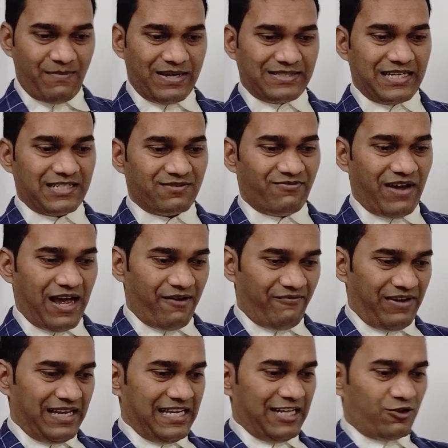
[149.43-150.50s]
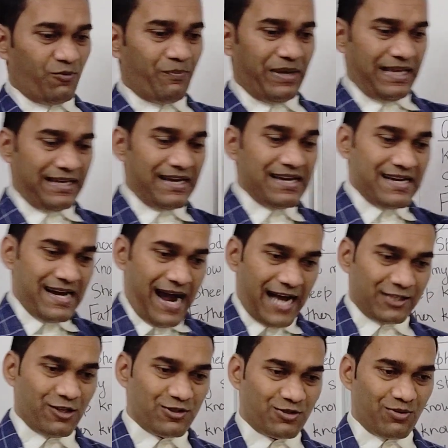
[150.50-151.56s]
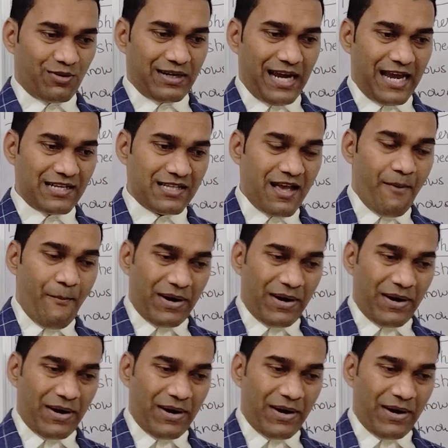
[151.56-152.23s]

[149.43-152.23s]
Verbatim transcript: message where we need to bring others to Christ,